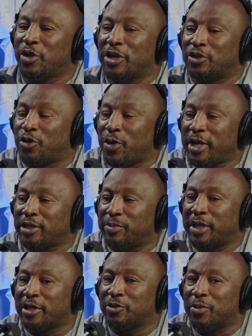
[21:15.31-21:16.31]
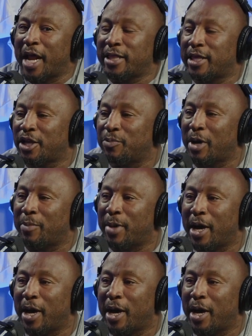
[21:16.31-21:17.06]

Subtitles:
it's crazy, because when I think about